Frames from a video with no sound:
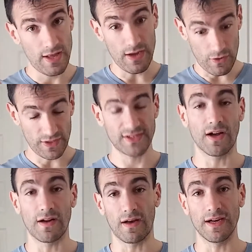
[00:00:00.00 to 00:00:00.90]
on the
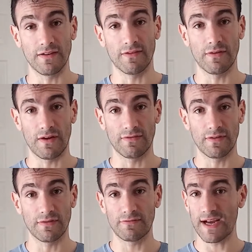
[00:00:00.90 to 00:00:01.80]
start line of
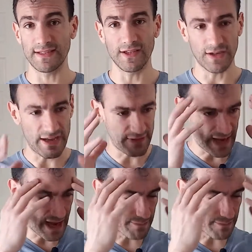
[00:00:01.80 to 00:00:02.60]
a race. You've got to have that